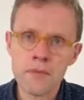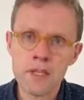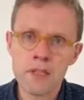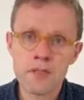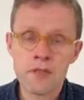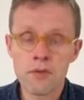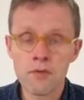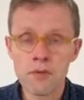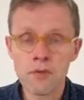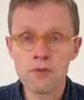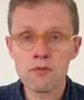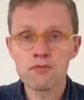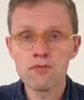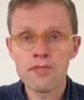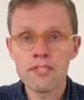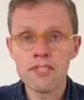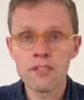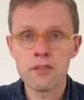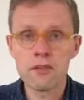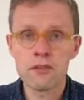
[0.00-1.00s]
So your
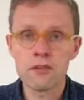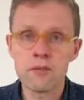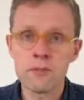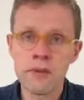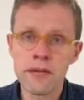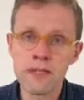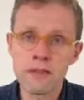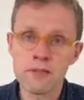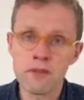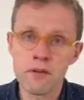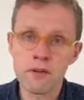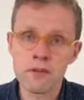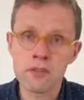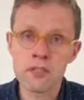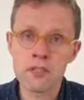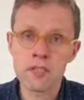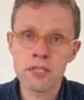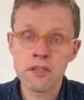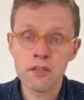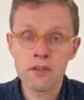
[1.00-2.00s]
research
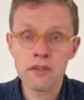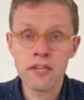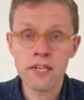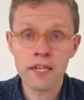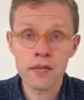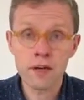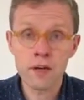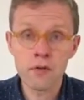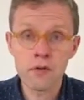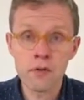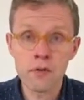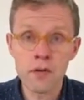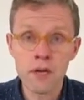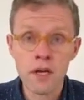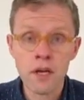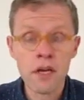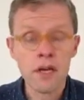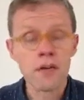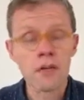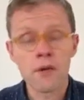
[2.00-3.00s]
methodology could include
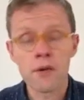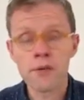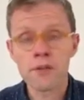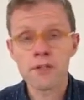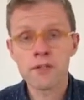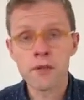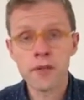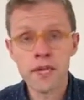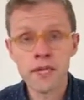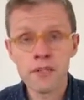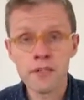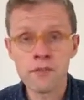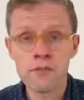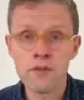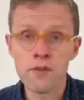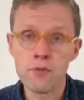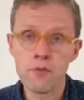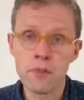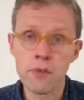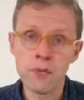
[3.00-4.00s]
going to
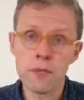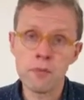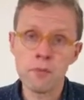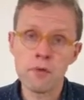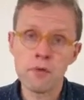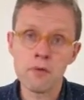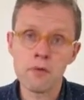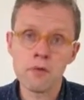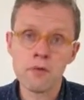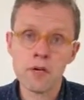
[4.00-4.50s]
interview people